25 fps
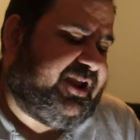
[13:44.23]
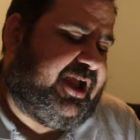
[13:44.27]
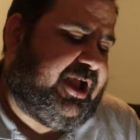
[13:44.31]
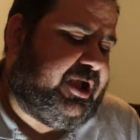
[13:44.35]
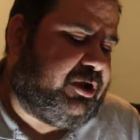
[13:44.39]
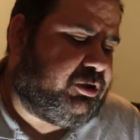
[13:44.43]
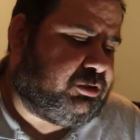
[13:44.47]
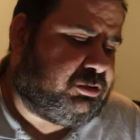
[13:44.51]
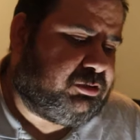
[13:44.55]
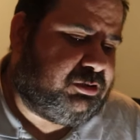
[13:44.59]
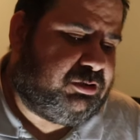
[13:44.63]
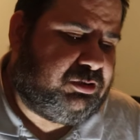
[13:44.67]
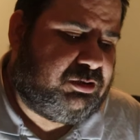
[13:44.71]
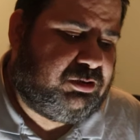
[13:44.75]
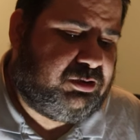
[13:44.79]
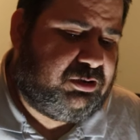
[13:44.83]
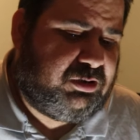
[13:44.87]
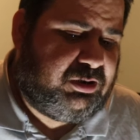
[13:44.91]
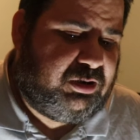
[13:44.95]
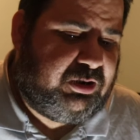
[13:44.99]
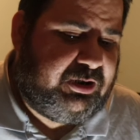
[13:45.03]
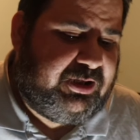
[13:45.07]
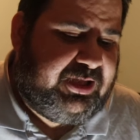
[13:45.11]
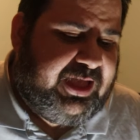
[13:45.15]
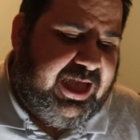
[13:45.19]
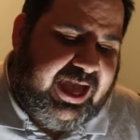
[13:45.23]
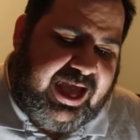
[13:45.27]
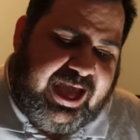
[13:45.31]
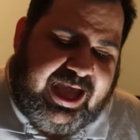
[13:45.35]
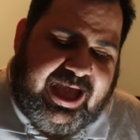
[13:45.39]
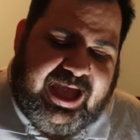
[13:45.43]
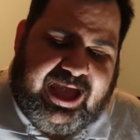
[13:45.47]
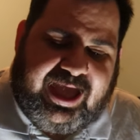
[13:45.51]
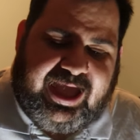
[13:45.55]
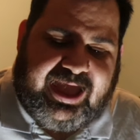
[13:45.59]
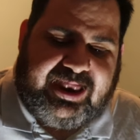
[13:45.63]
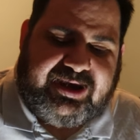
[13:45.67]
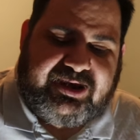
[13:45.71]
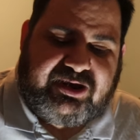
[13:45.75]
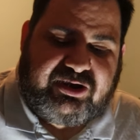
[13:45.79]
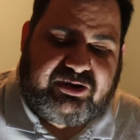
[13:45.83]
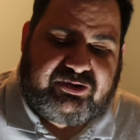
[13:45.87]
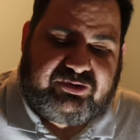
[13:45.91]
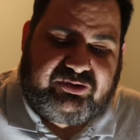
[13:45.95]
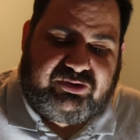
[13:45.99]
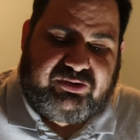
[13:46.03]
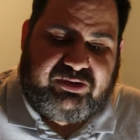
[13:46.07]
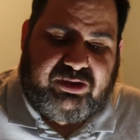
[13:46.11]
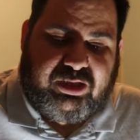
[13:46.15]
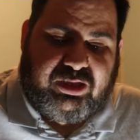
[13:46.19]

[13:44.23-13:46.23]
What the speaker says: down, and